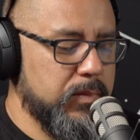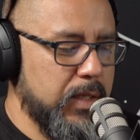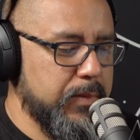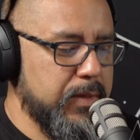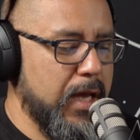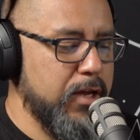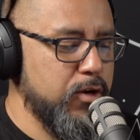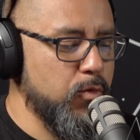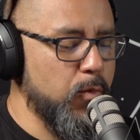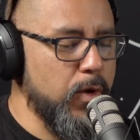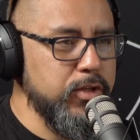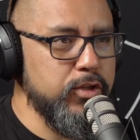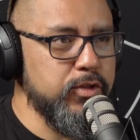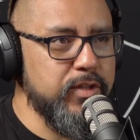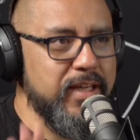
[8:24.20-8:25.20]
I mean, I don't
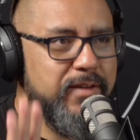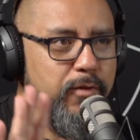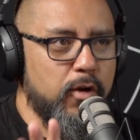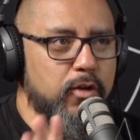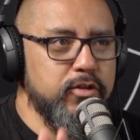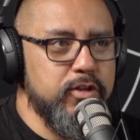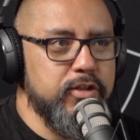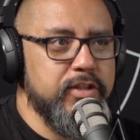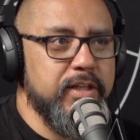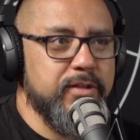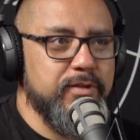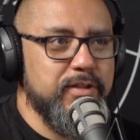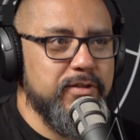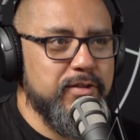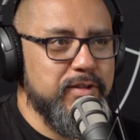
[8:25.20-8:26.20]
want you to give all your
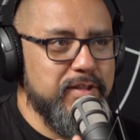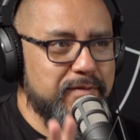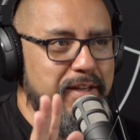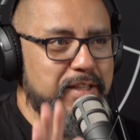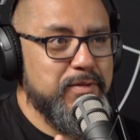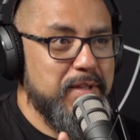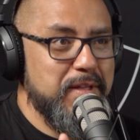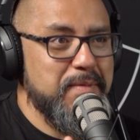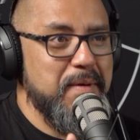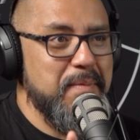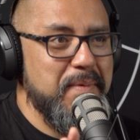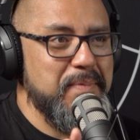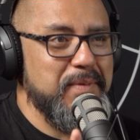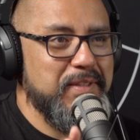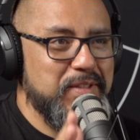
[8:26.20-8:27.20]
secrets because eventually I want
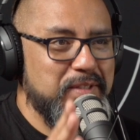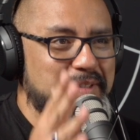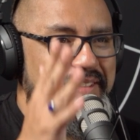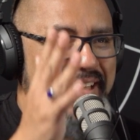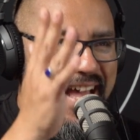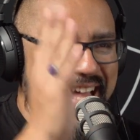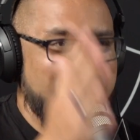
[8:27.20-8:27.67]
people to